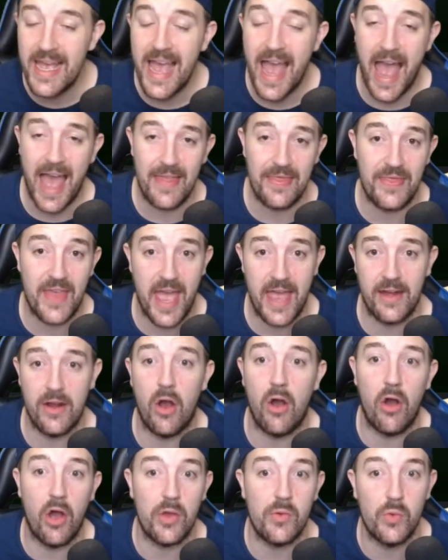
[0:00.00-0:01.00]
and then
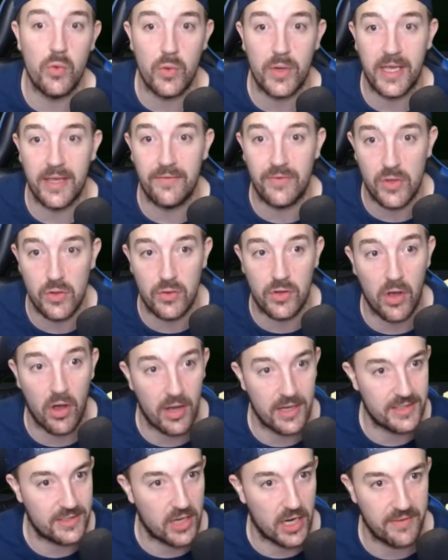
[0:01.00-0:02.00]
I will give you
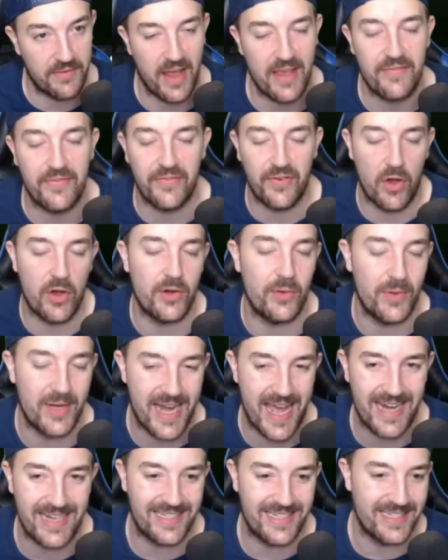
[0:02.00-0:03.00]
guys kind of a final
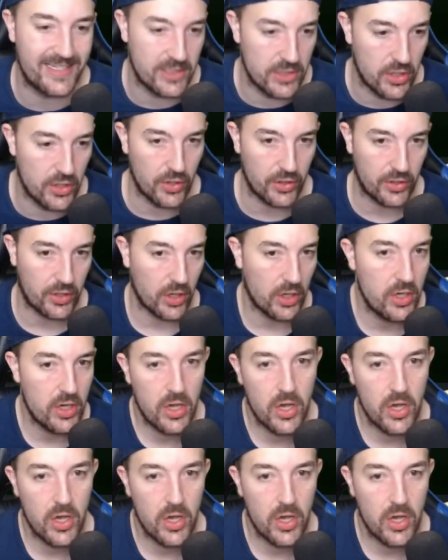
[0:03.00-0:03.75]
analysis look